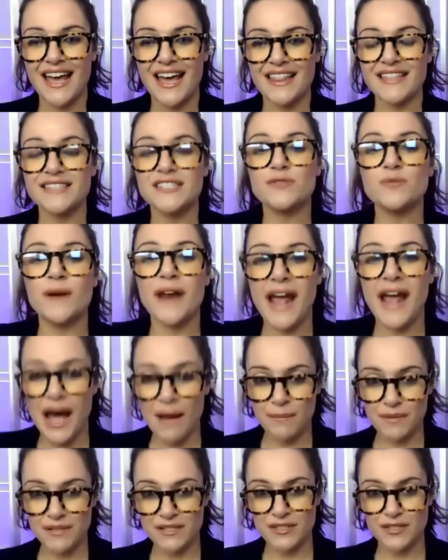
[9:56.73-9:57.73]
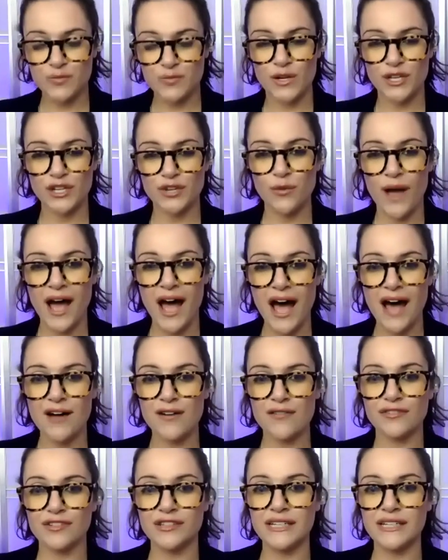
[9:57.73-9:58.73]
this is what happens when you
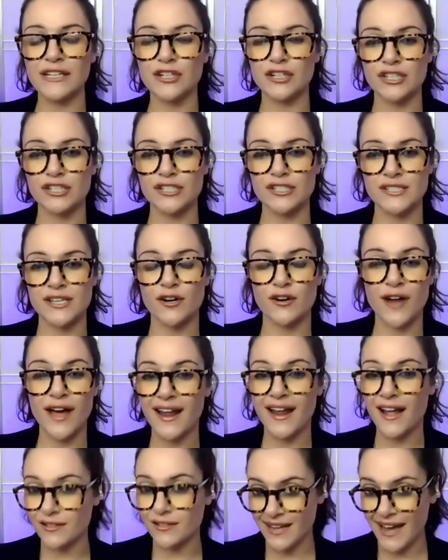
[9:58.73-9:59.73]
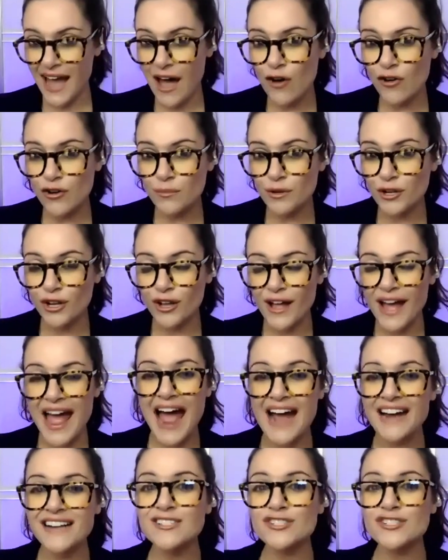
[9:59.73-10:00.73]
have leaders that are not held accountable
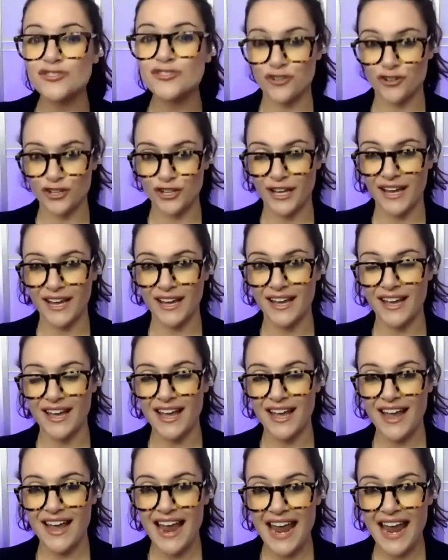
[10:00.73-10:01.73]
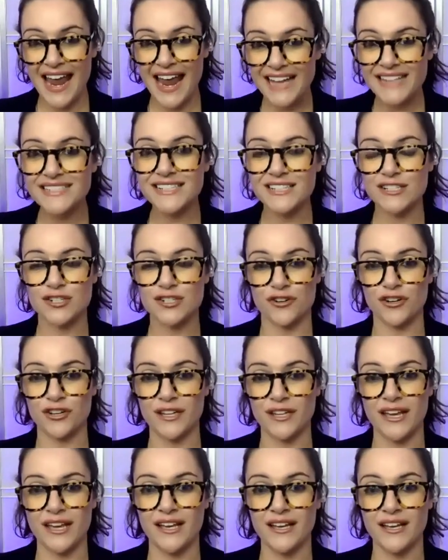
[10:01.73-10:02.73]
externally and
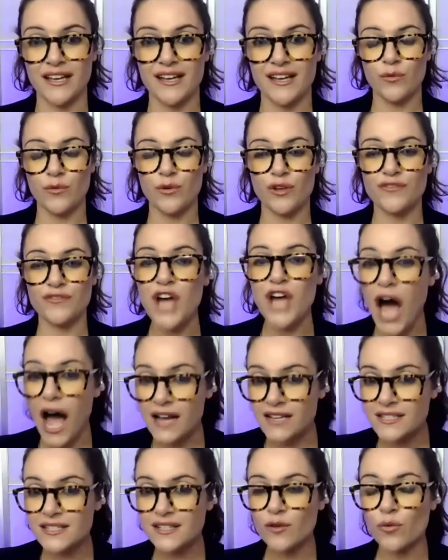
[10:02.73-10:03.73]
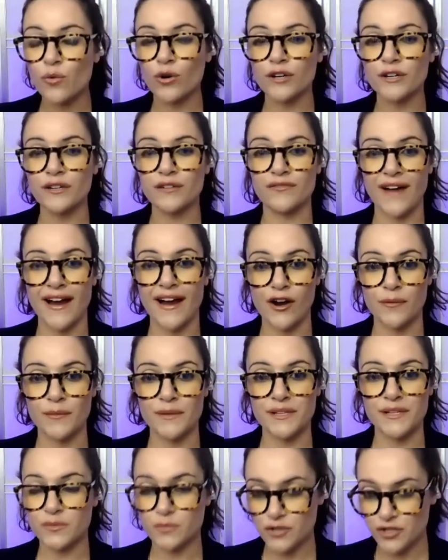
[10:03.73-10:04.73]
internally when you have toxic work
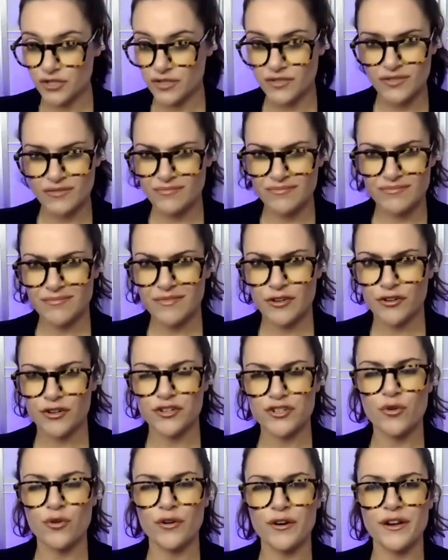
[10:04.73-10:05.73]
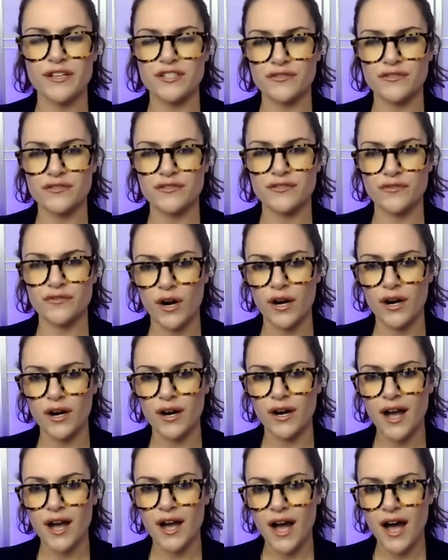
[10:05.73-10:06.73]
environments, which is they're notorious for,
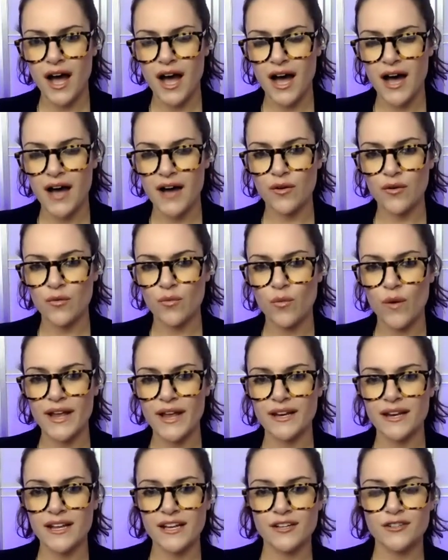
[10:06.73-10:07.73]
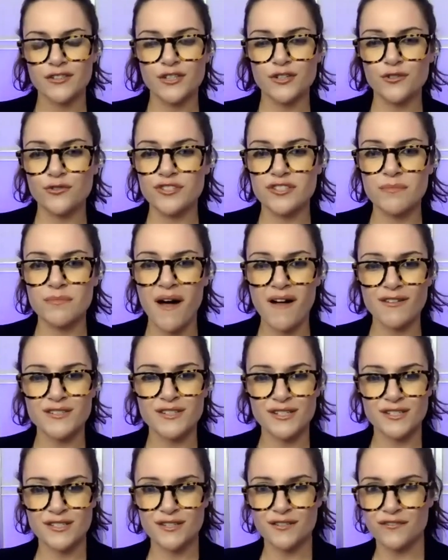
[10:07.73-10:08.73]
uh, when you use the
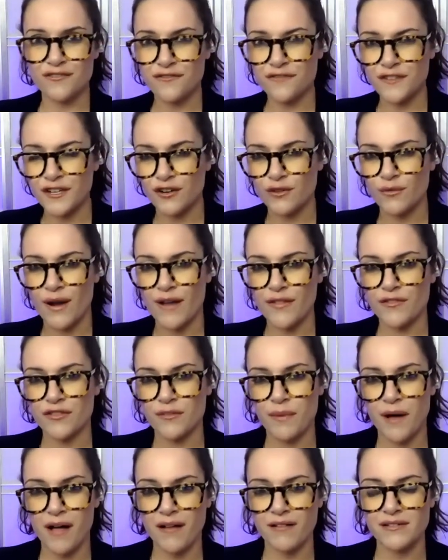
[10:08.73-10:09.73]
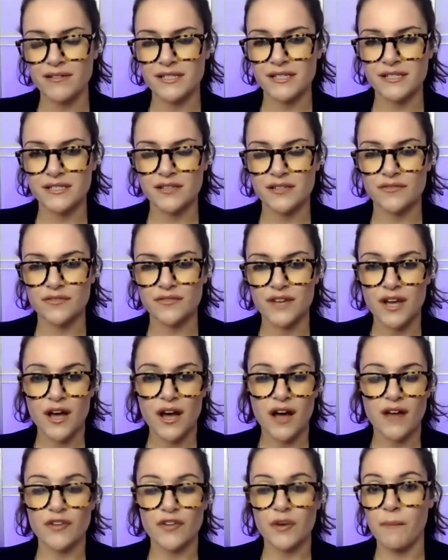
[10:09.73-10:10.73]
politics of fear rather the politics of
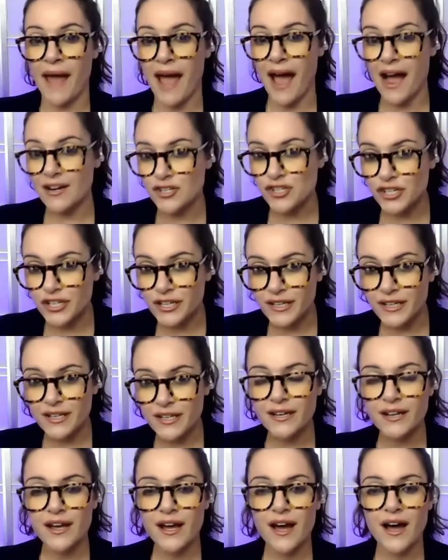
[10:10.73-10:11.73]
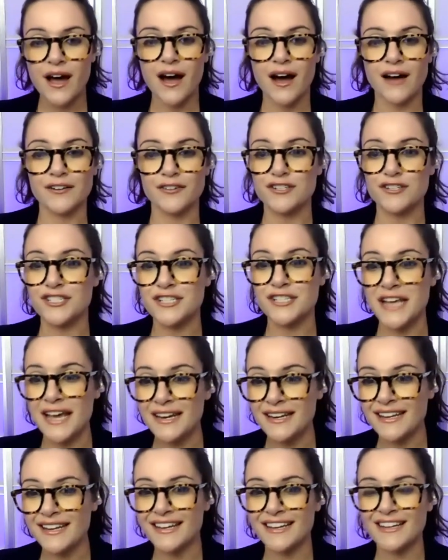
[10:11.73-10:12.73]
of compassion,
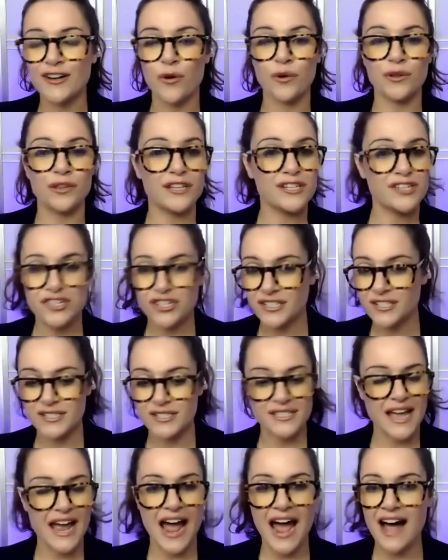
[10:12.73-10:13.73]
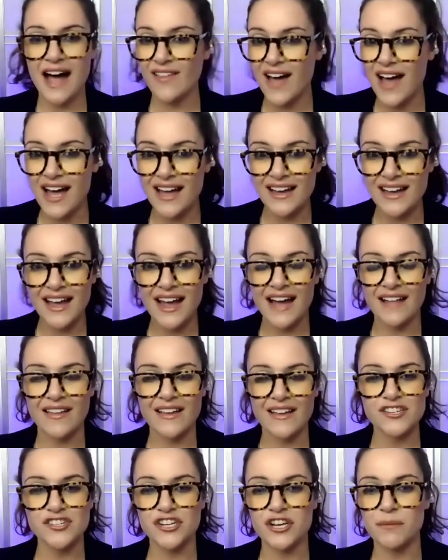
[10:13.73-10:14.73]
understanding, coalitions, ally
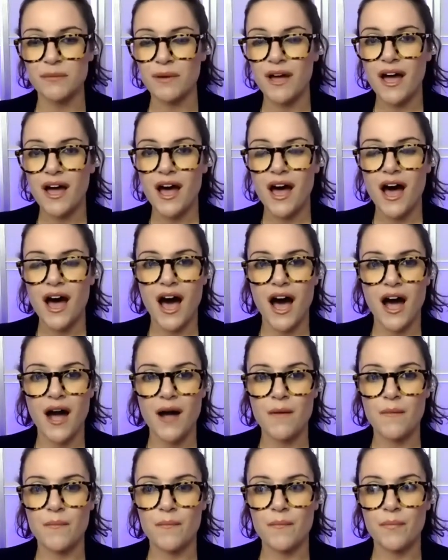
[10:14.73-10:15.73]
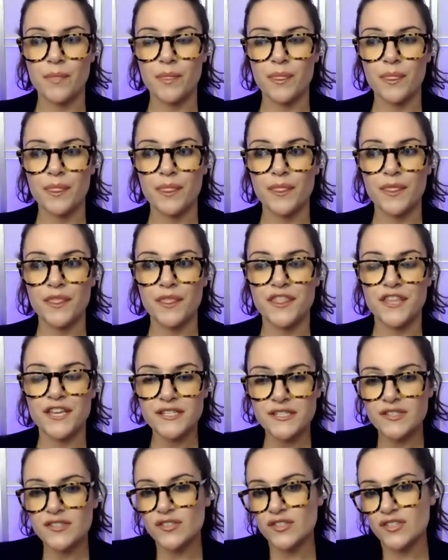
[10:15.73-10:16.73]
allyship. Um,
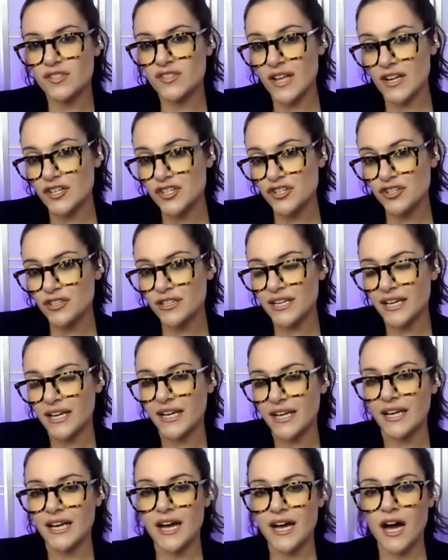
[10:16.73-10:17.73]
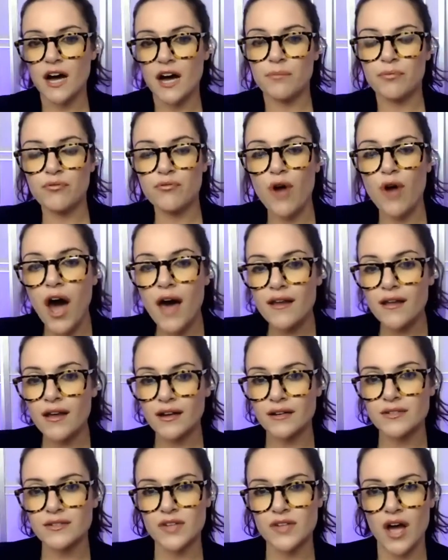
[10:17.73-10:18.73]
this is essentially a
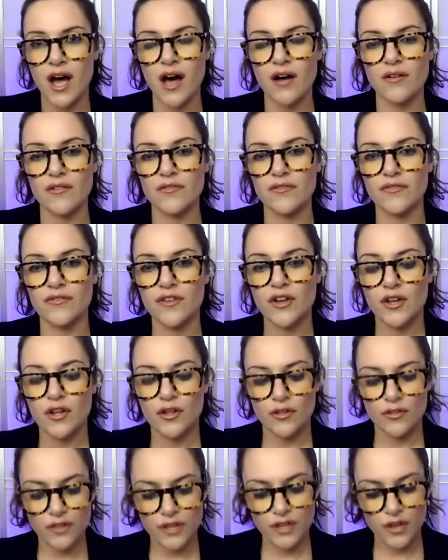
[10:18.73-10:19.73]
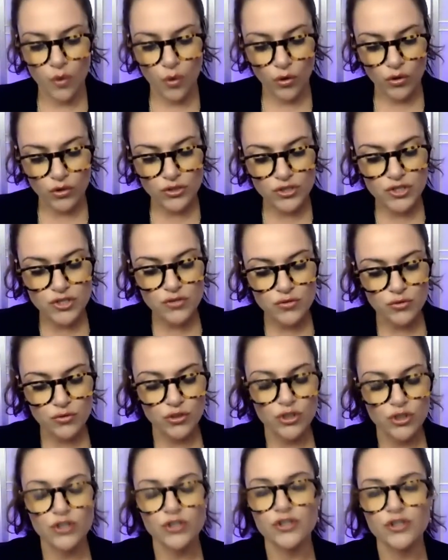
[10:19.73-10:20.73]
product of the old
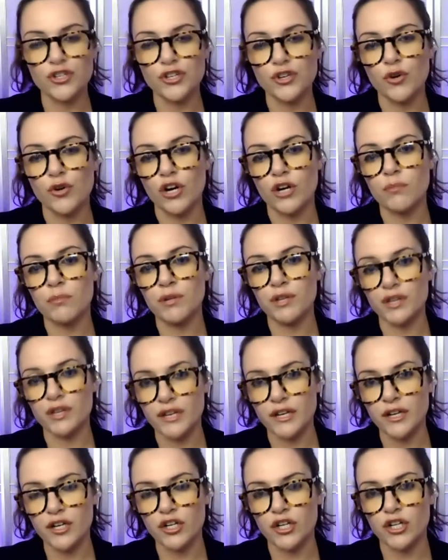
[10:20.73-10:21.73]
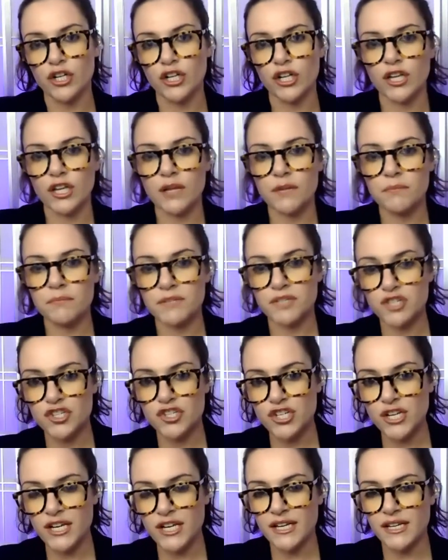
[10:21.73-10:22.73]
school New York political
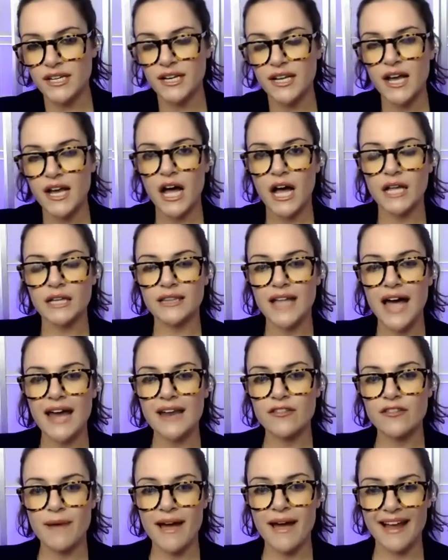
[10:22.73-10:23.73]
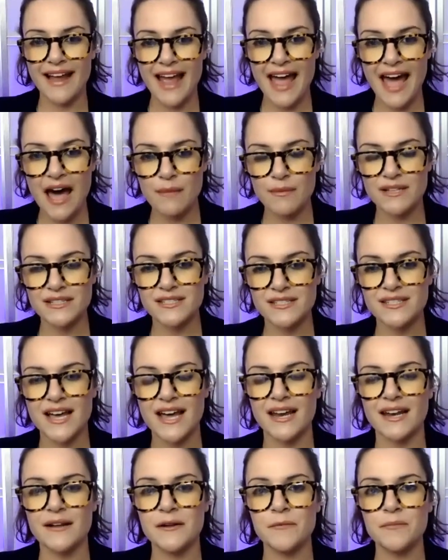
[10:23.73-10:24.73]
machine. A lot of the bad habits
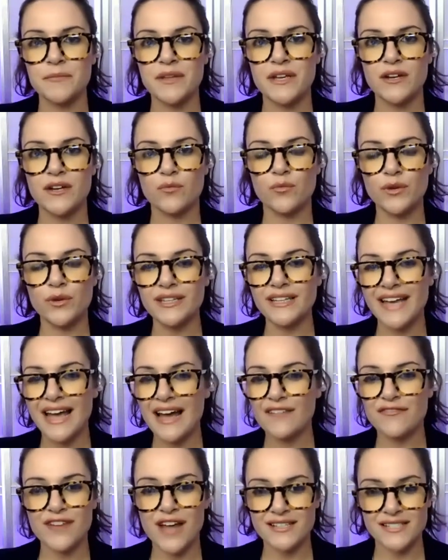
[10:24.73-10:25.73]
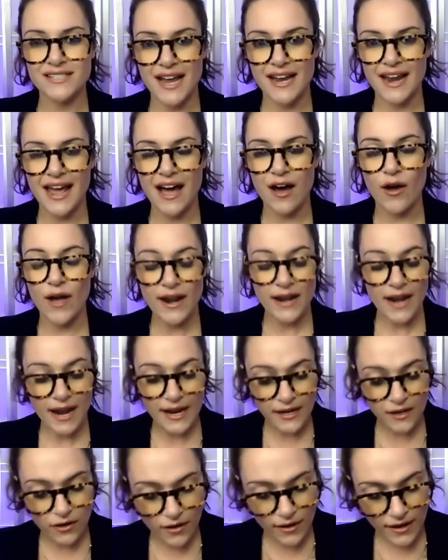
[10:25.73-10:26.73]
that really have not died out, and,
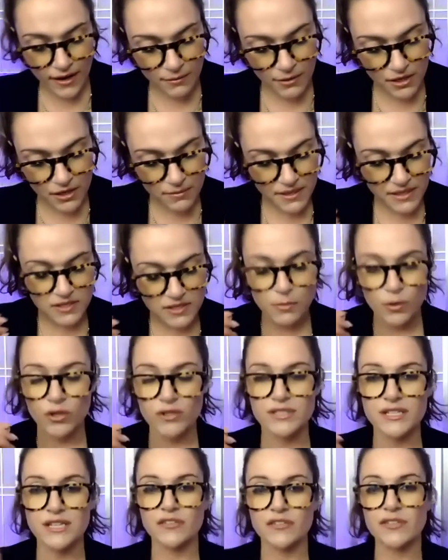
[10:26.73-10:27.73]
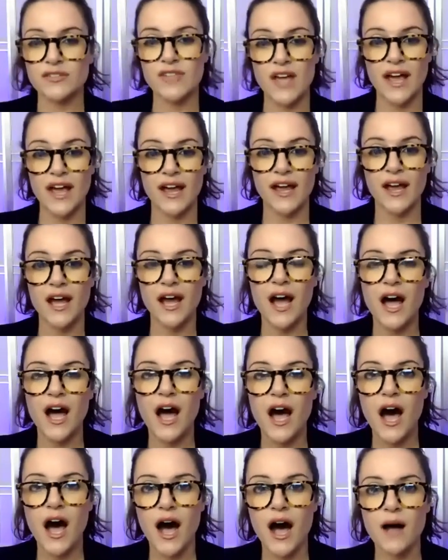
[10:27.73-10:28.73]
and you know, and I'm going to be as bold to even say.
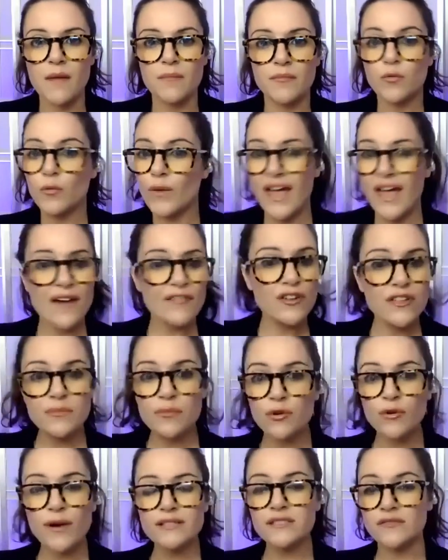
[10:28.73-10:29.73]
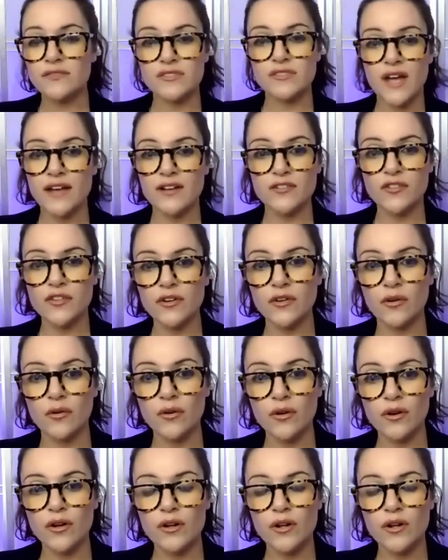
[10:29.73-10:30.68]
Um, we have it on the progressive side too.